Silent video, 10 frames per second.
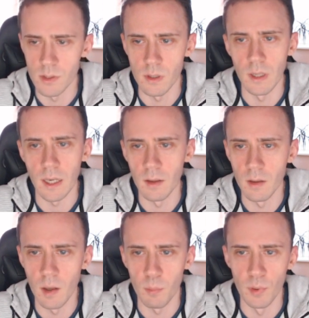It's a, like
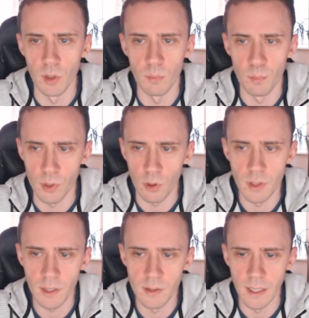a
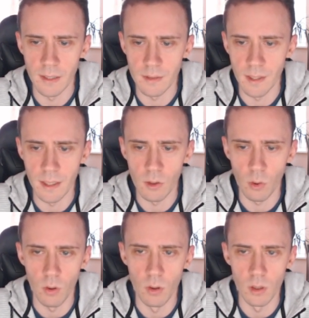product that they
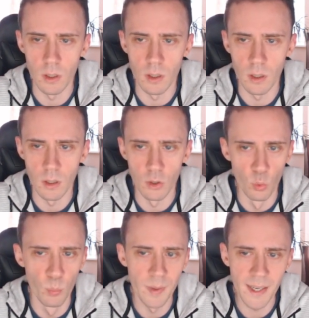call uh,
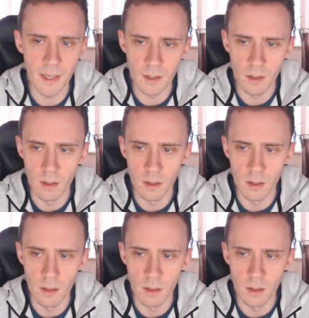looping,